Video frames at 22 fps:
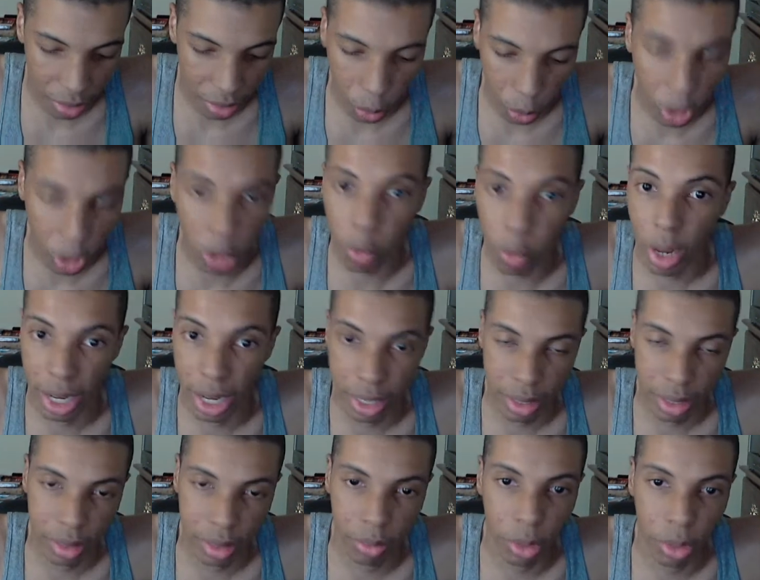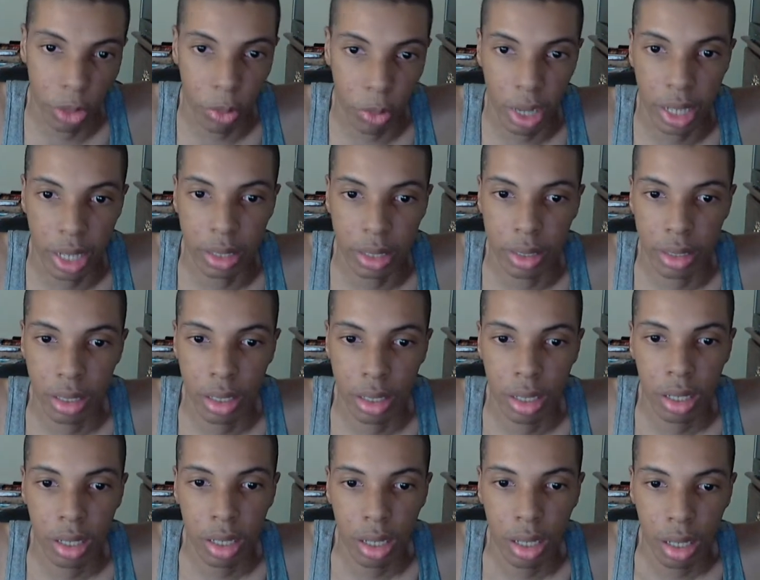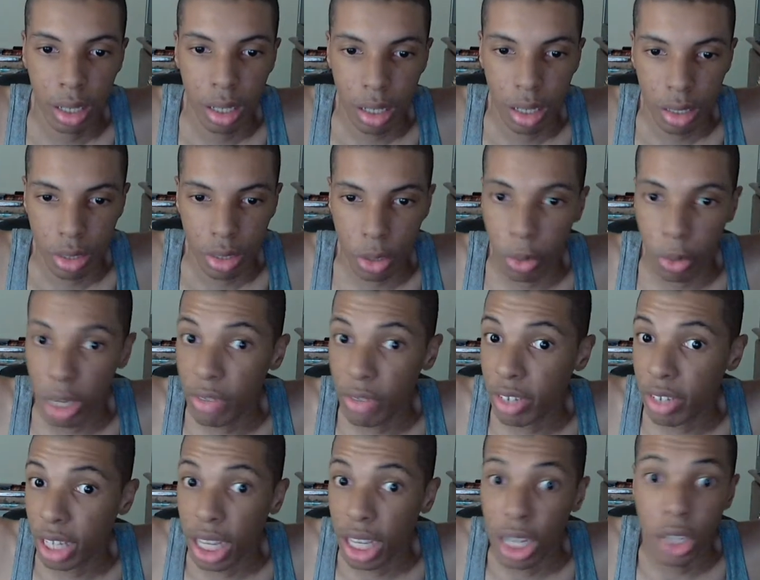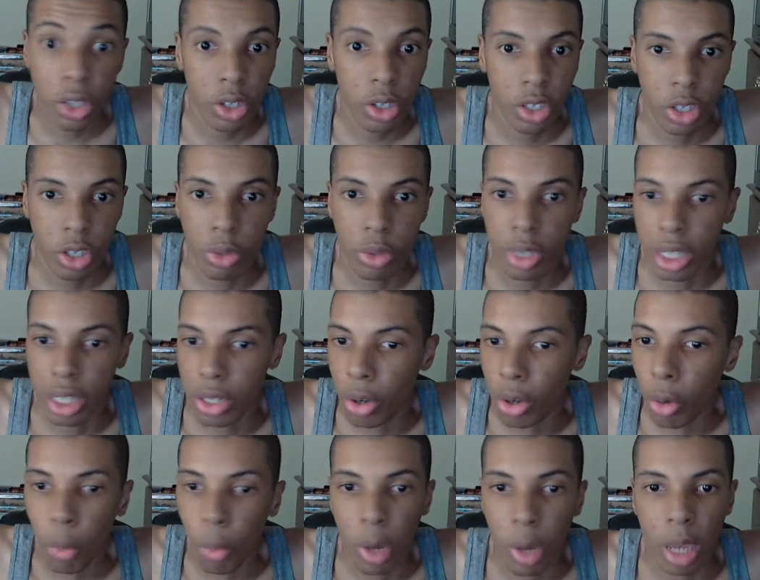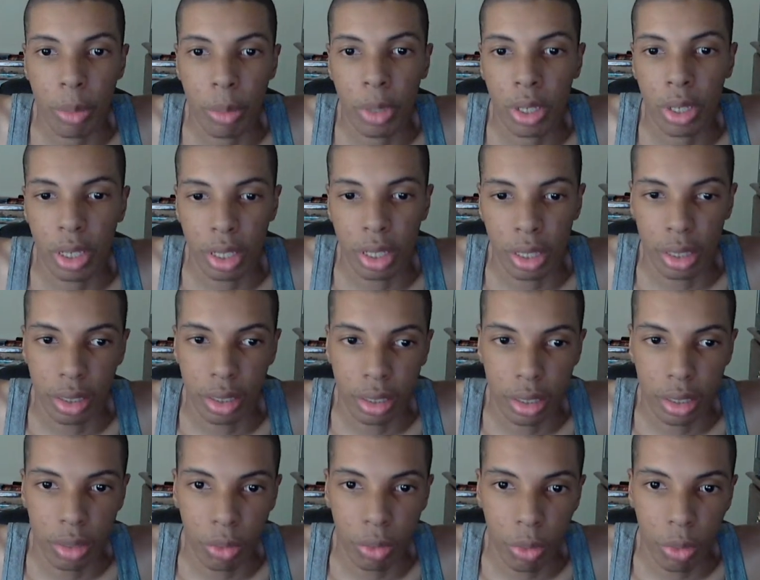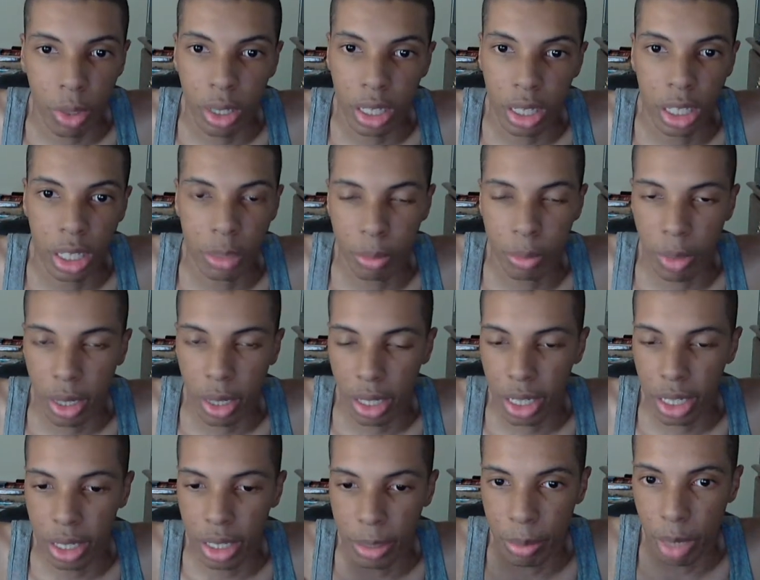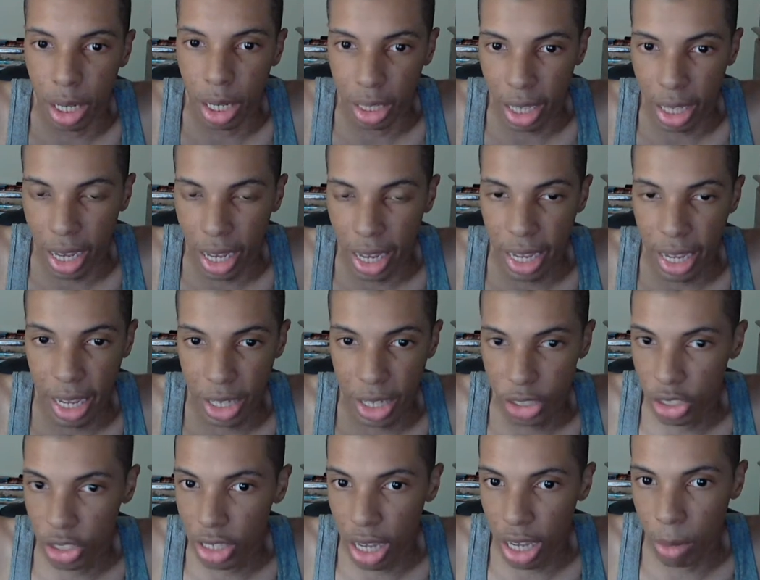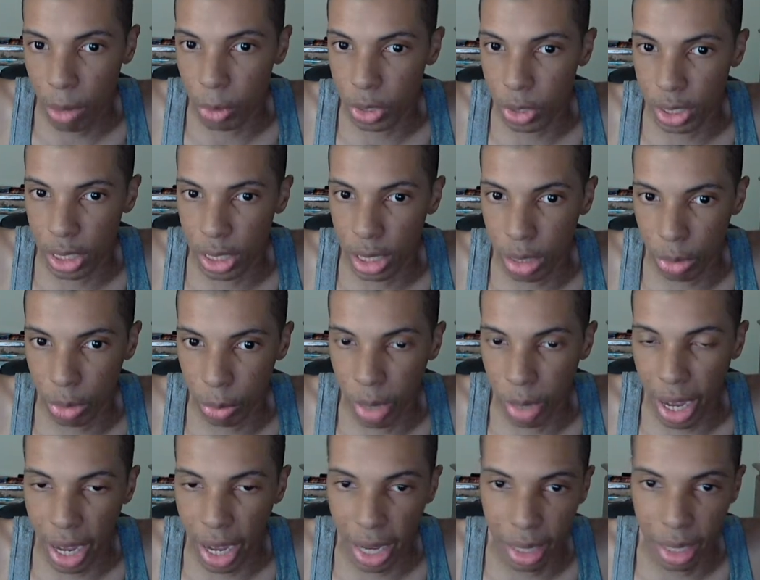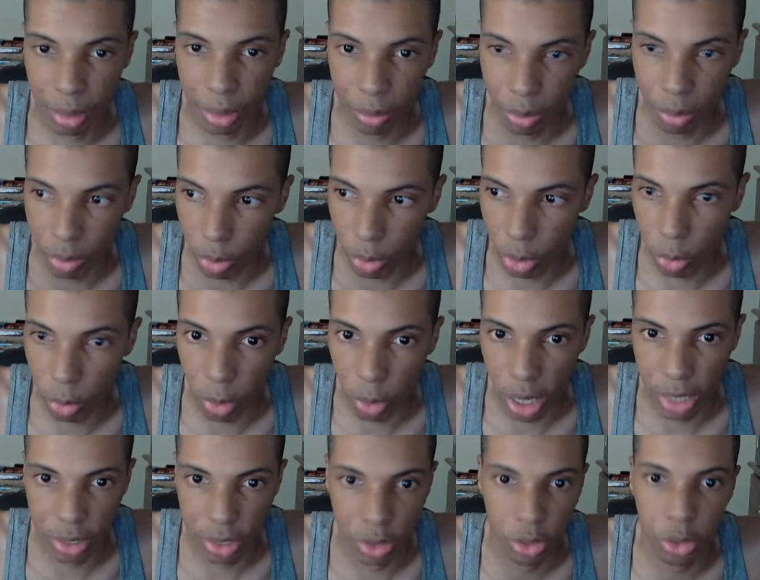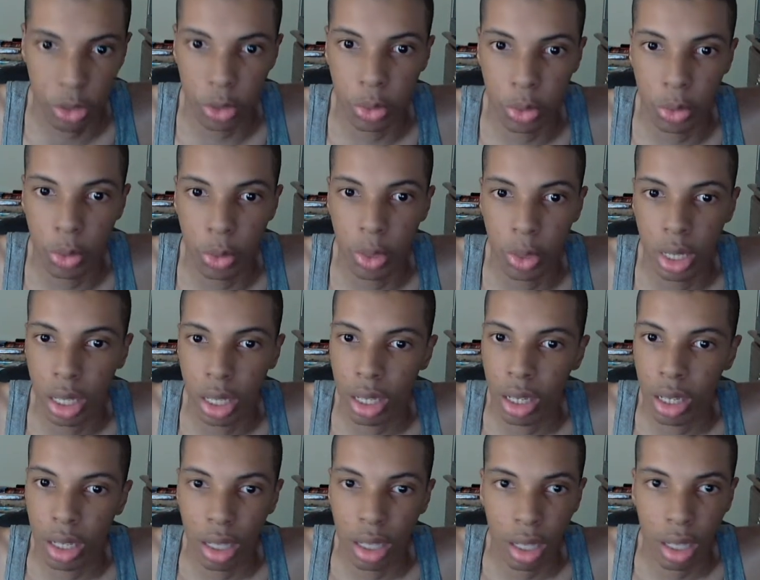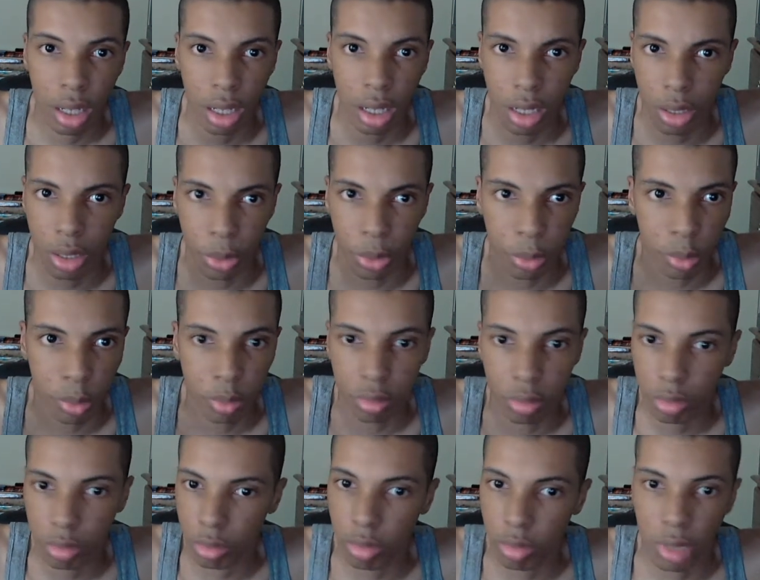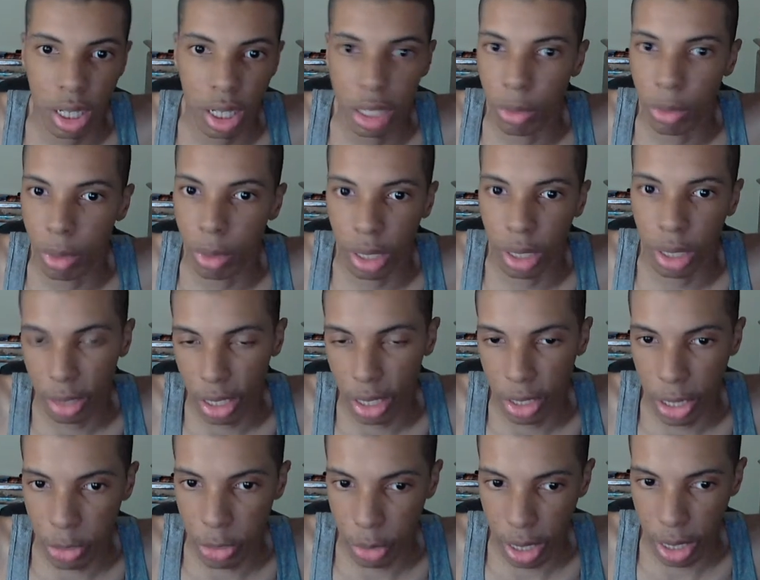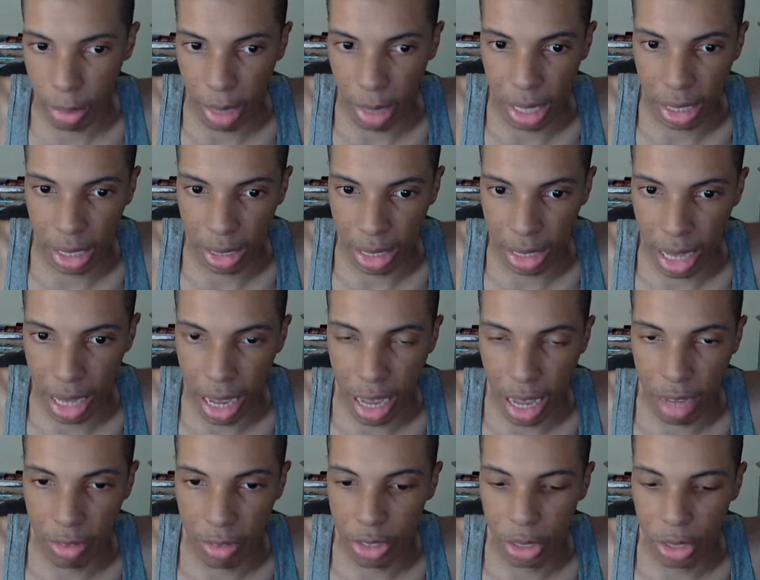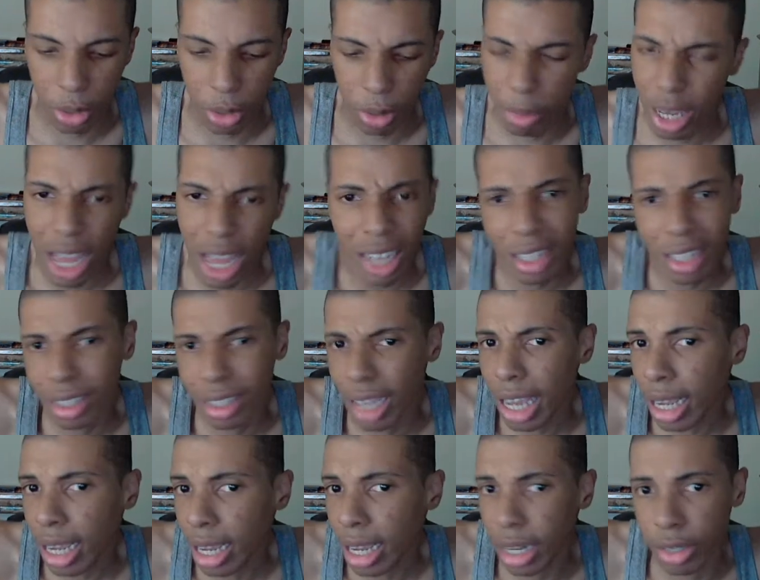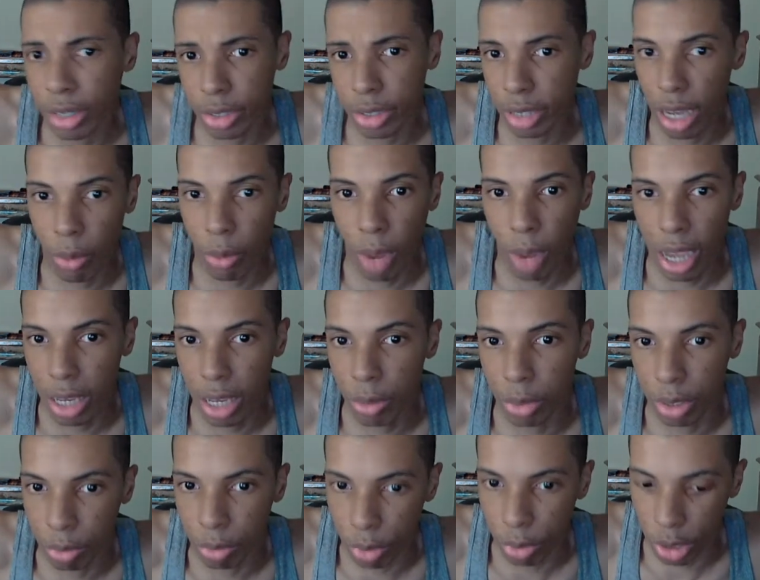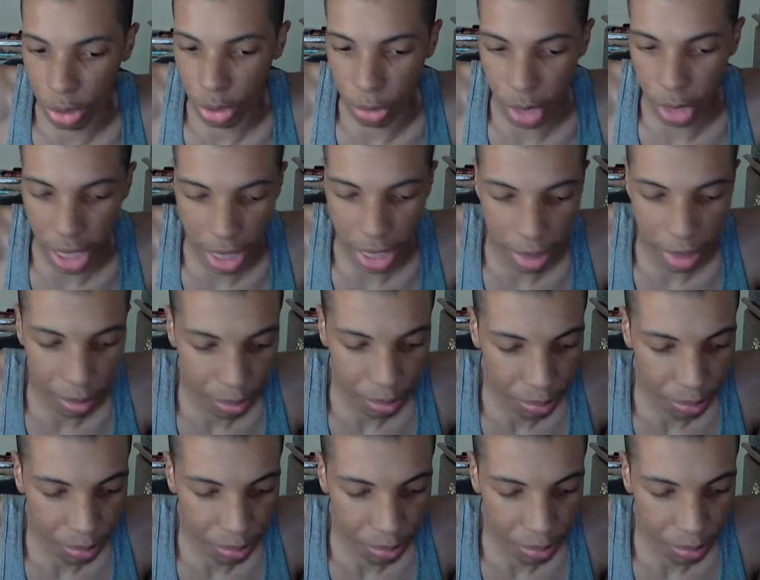Wonder Weiss. Wonder Weiss. So even then he couldn't use it no way because one, his Bankai and Shikai were sealed by Wonder Weiss, and two, you know, he didn't want to endanger anybody's lives. So I mean, I kind of understand why he wouldn't do that.